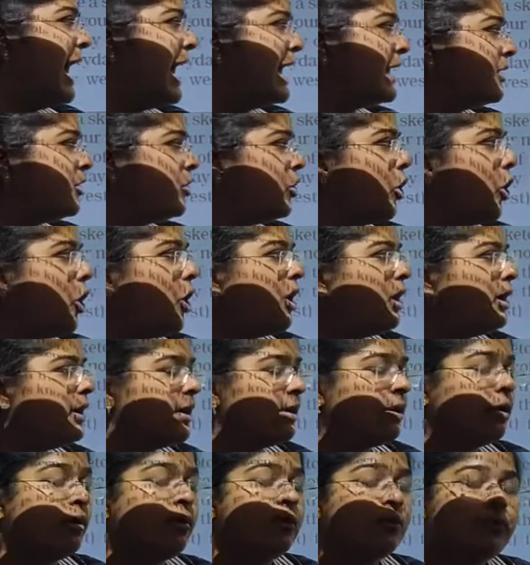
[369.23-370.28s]
are
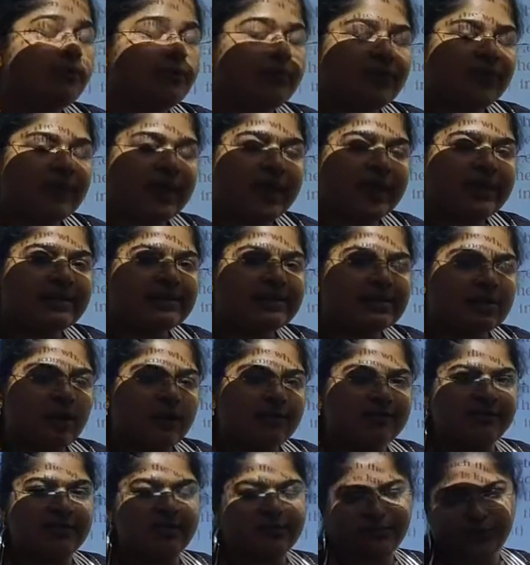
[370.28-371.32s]
called phase
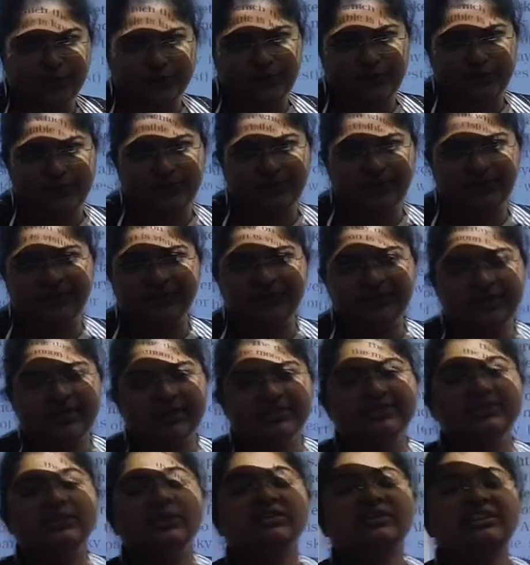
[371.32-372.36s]
of the moon.
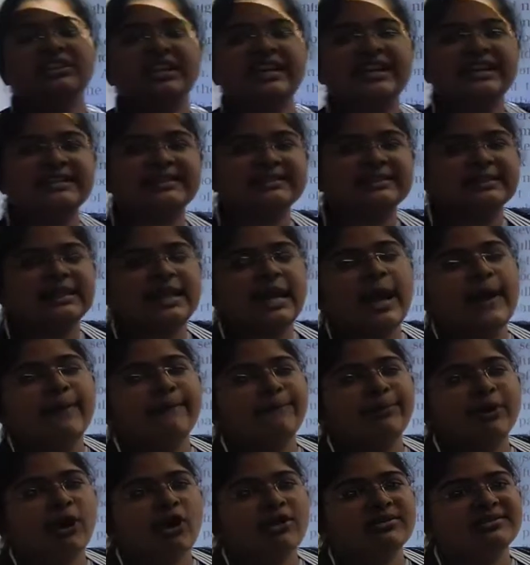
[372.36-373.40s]
So this
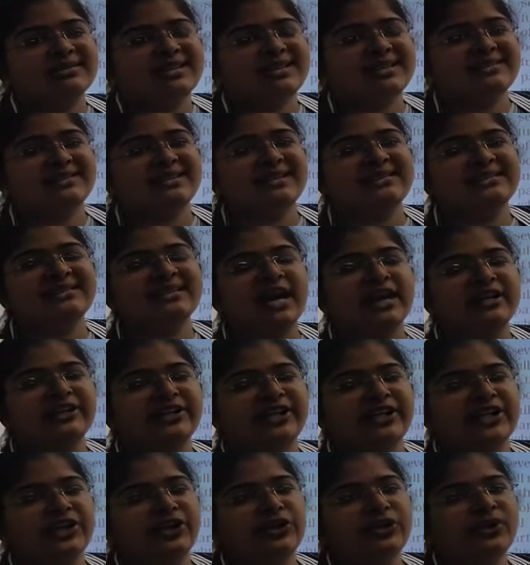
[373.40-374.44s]
process is
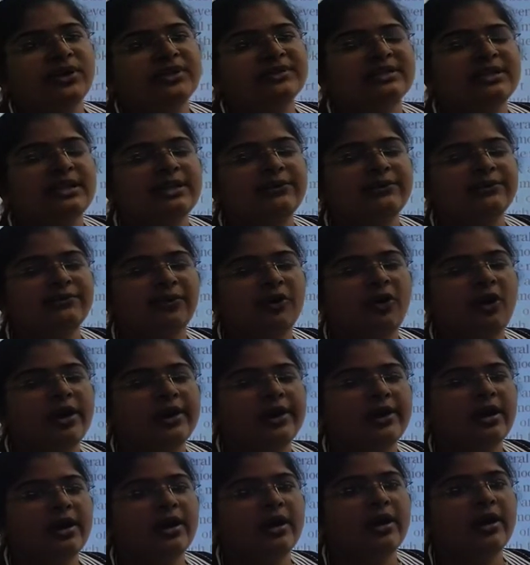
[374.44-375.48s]
continuously for
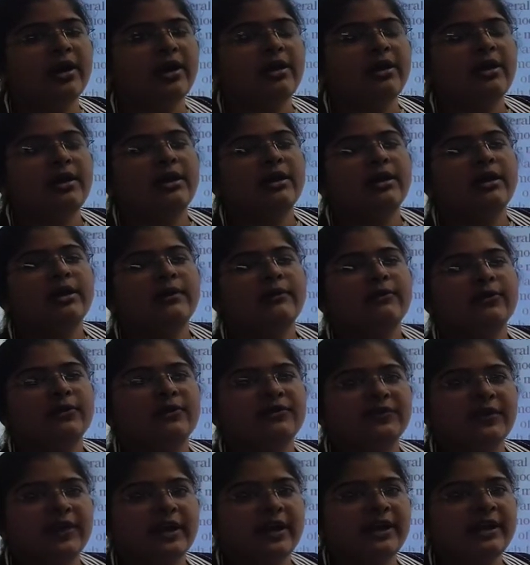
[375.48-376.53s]
a
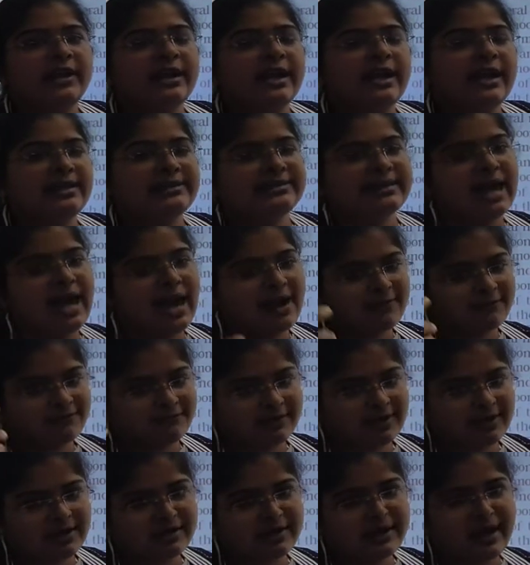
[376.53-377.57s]
15 days
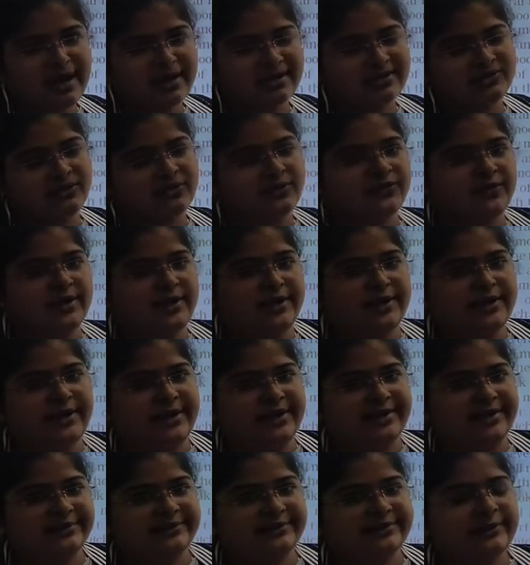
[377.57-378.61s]
after next 15
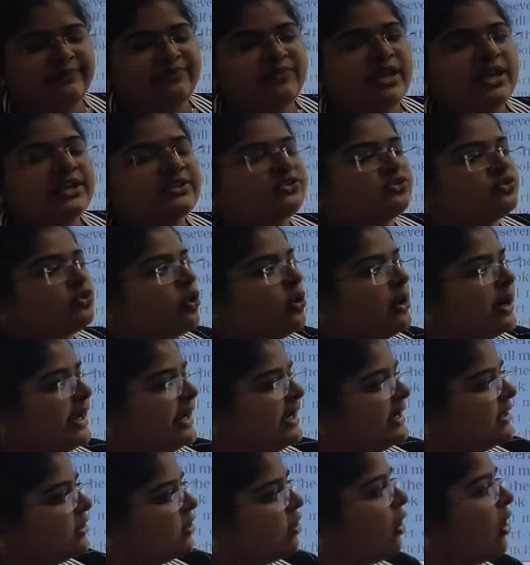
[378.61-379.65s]
days. So
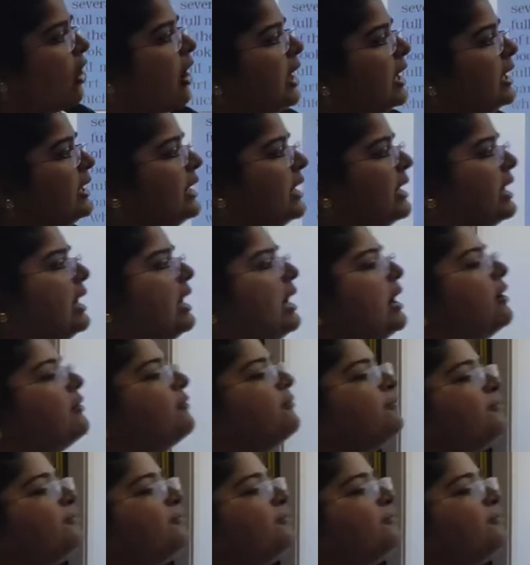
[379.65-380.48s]
it called a